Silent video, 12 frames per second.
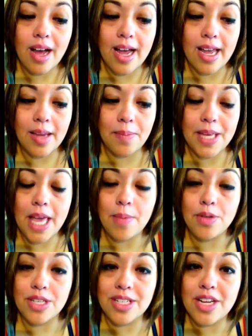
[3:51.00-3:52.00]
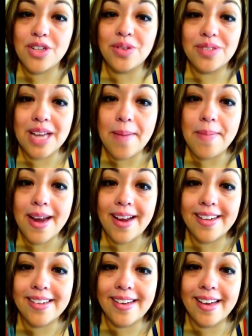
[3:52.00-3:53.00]
I became a gestational
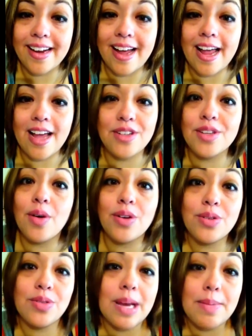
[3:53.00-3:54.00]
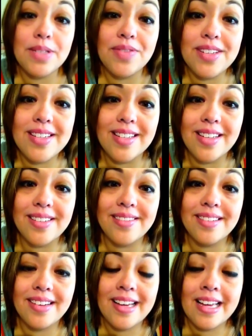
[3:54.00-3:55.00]
diabetic, and I had to go on 2 types of insulin.
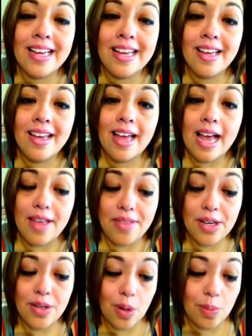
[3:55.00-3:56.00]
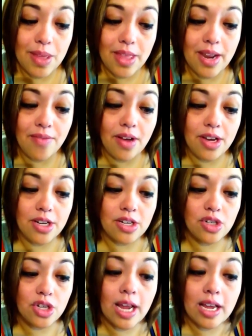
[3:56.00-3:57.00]
And they told me that if I
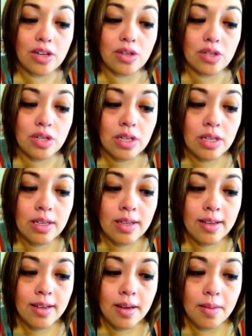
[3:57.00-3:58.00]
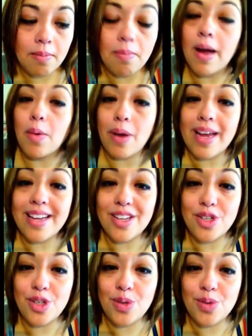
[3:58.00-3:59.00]
didn't change my weight
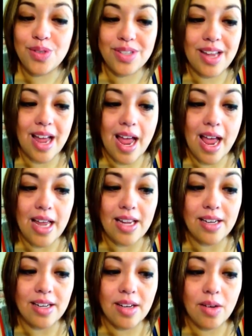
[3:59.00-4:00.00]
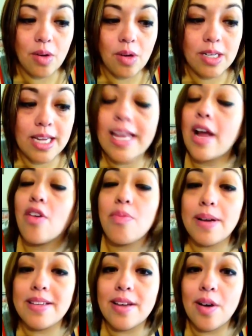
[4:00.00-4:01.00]
issues and take care of
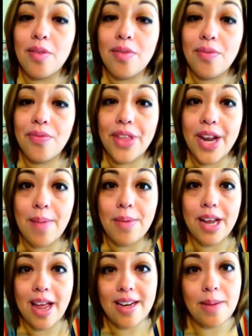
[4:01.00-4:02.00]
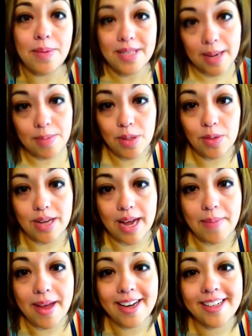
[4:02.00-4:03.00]
myself, that I'm going to end up a type 2
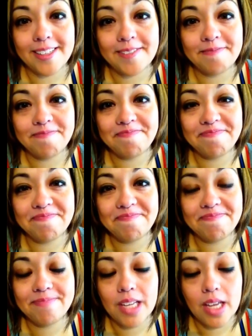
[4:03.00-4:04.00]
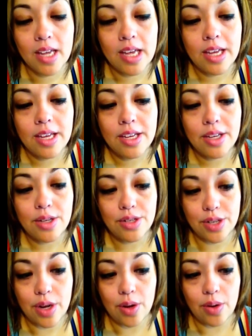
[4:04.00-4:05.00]
diabetic.
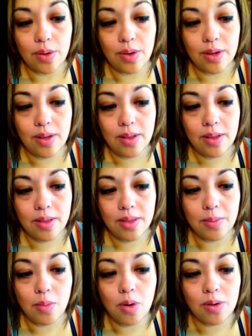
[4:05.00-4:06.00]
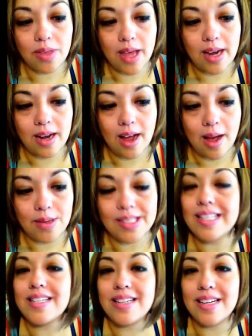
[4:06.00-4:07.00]
So the more that I
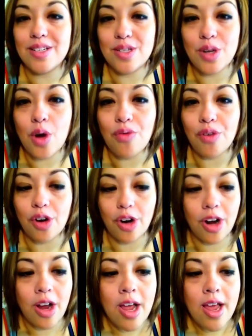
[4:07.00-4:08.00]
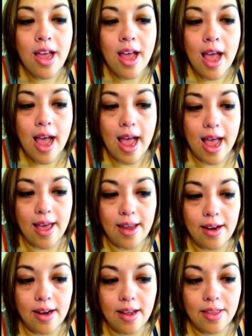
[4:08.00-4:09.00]
was listening to Topher
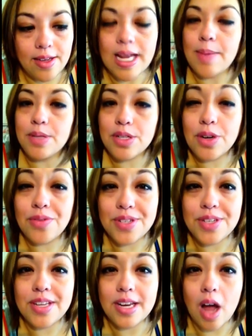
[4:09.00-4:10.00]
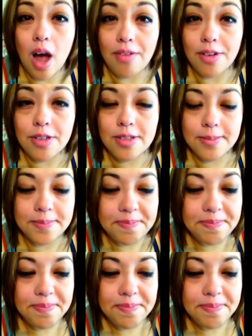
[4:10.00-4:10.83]
and the types of services that he offers,